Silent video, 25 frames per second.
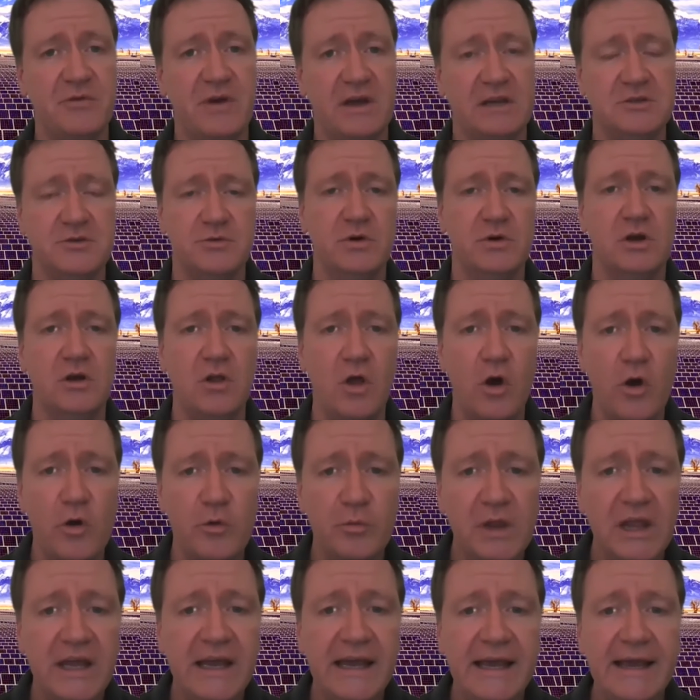we
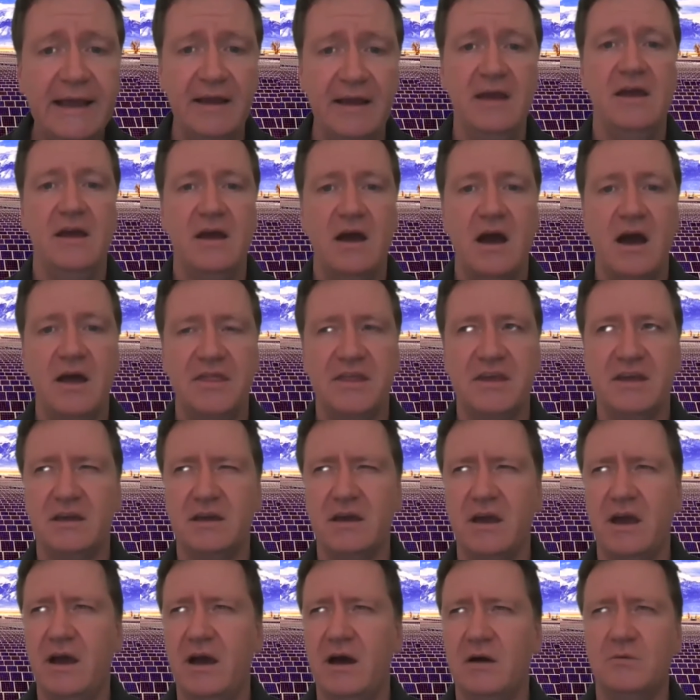became the largest
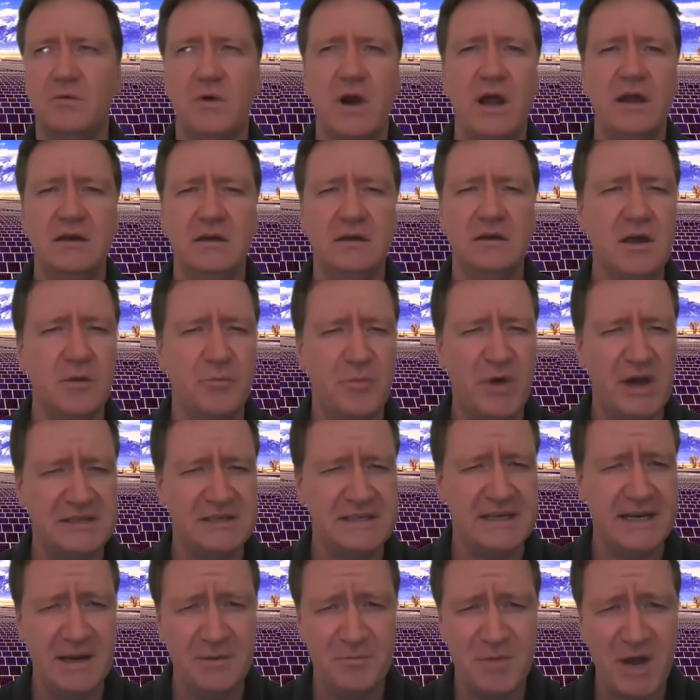manufacturer
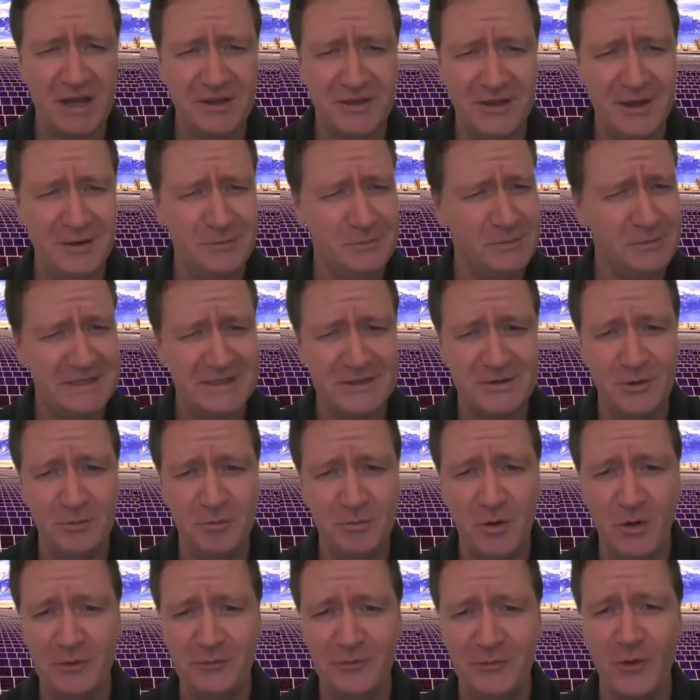globally. I think
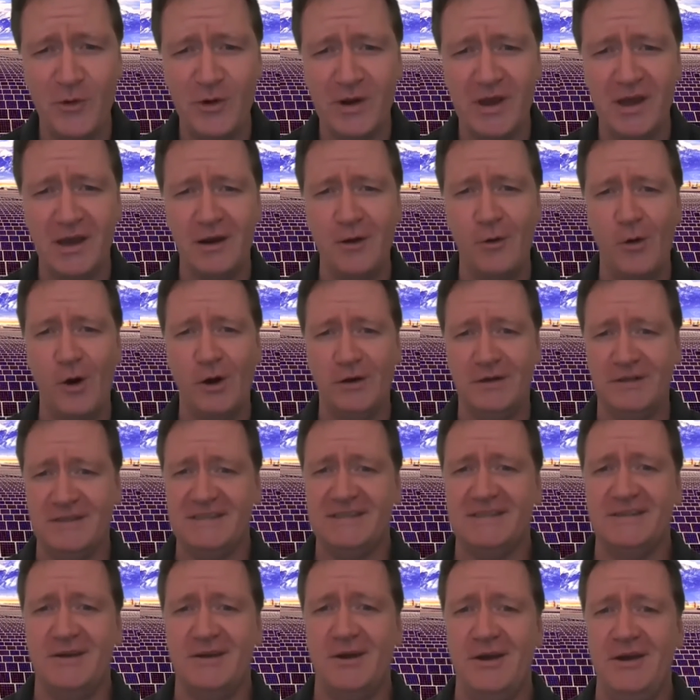our rated
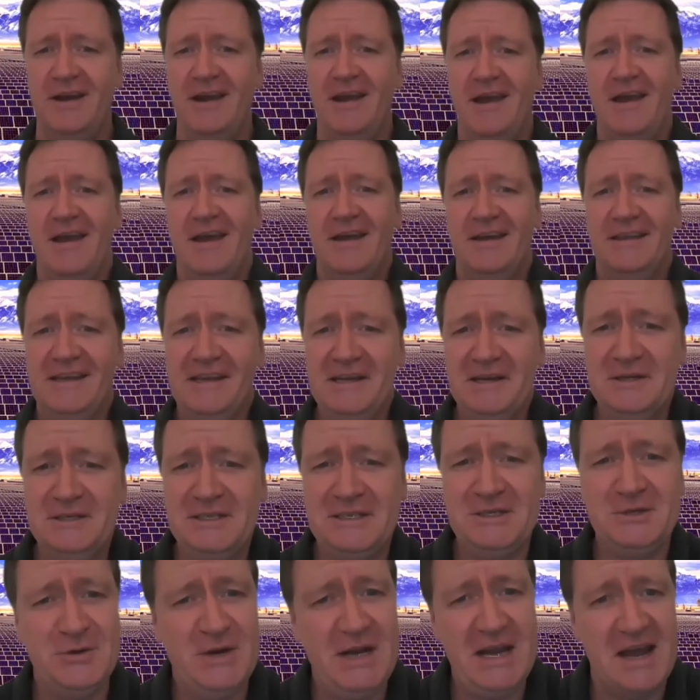capacity back then was
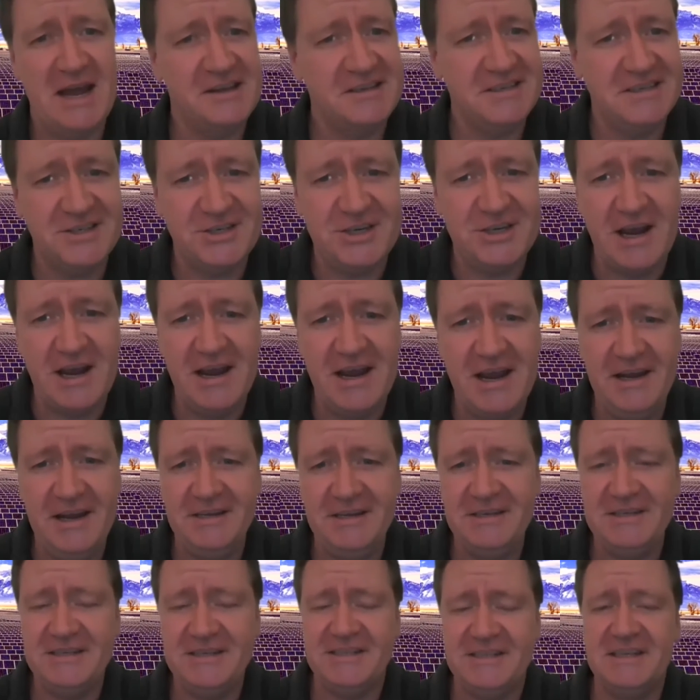2.4 gigawatts,
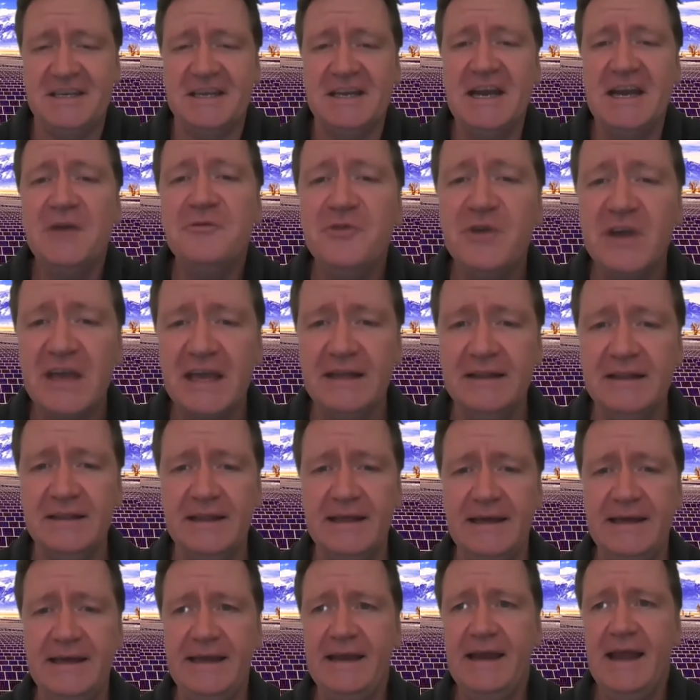so the
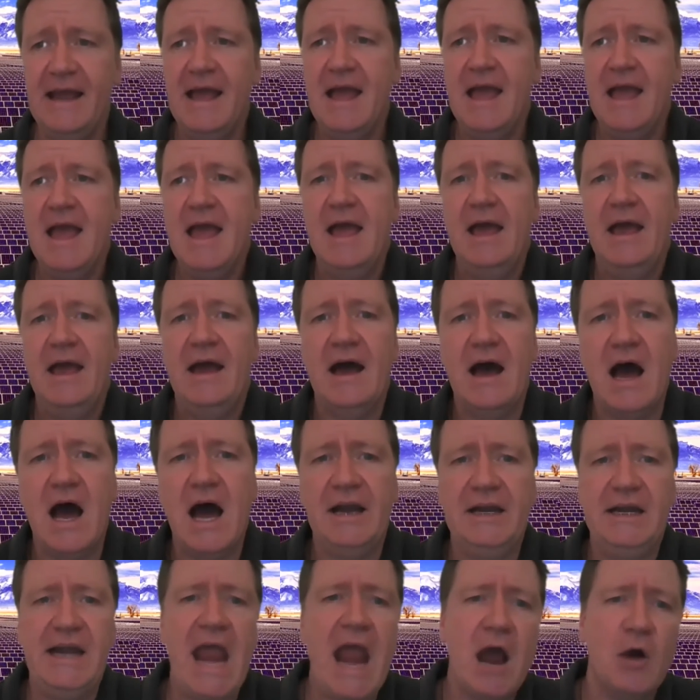industry has
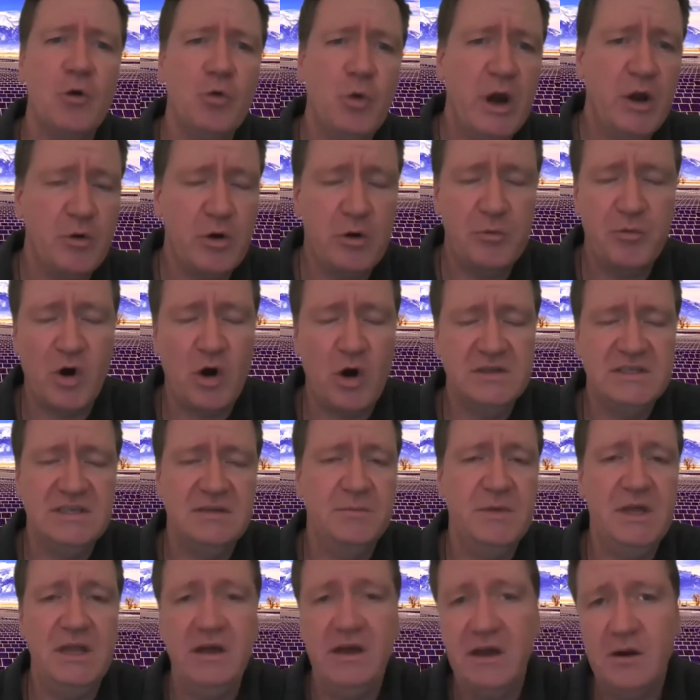changed
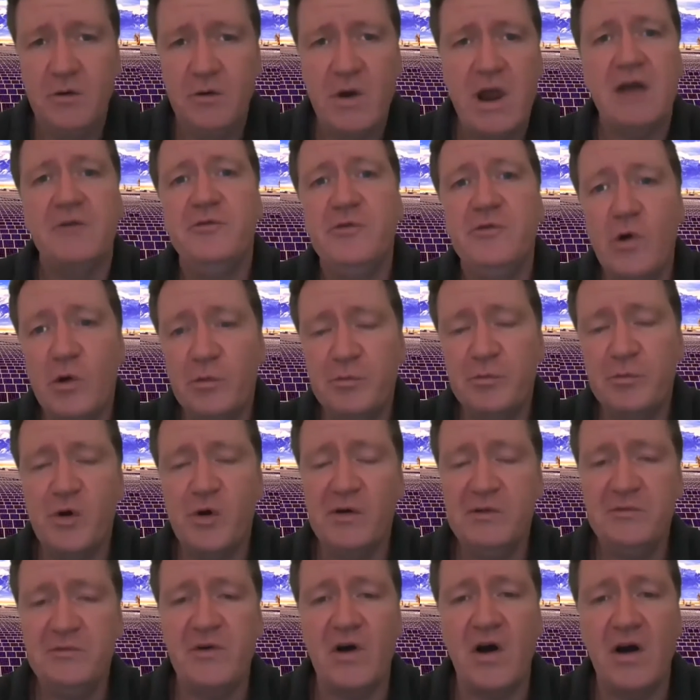significantly.
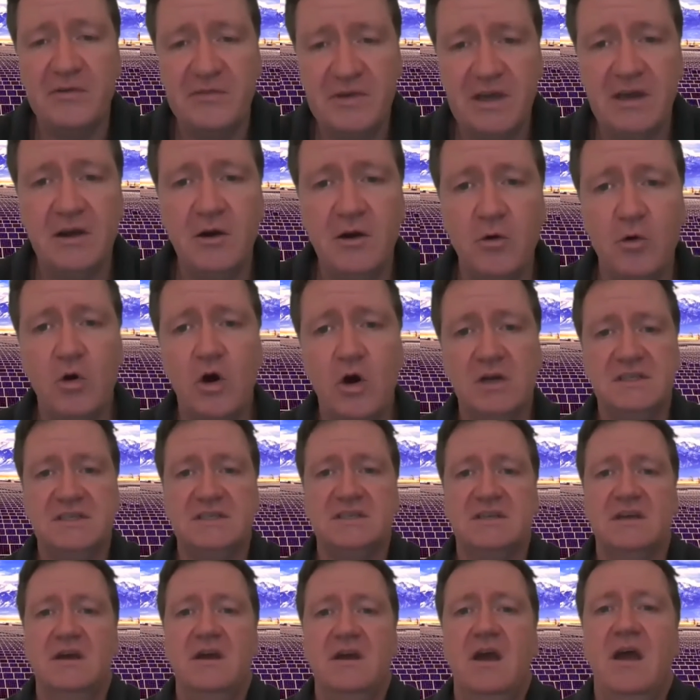Now we're
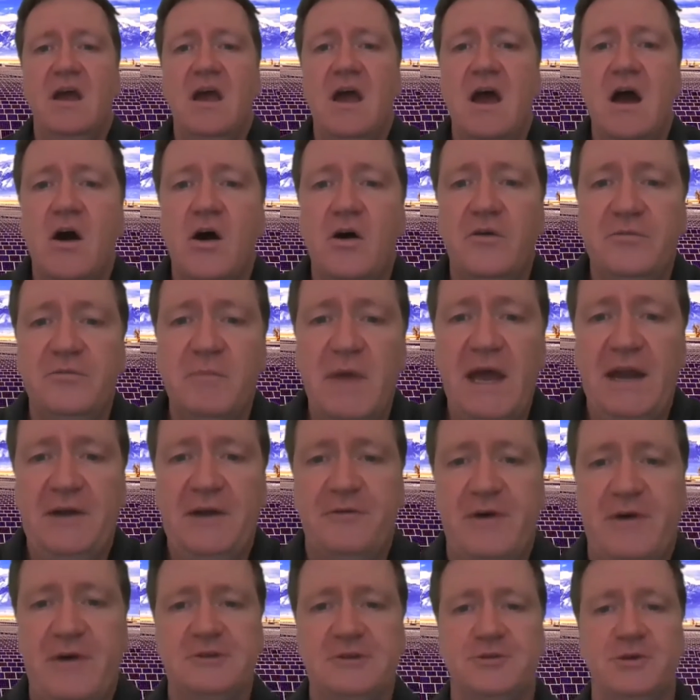approximately around 4.5
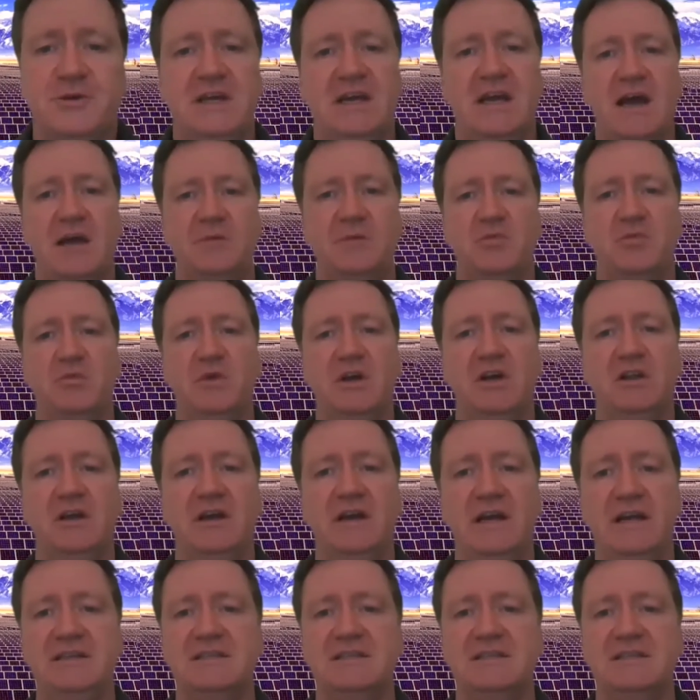gigawatts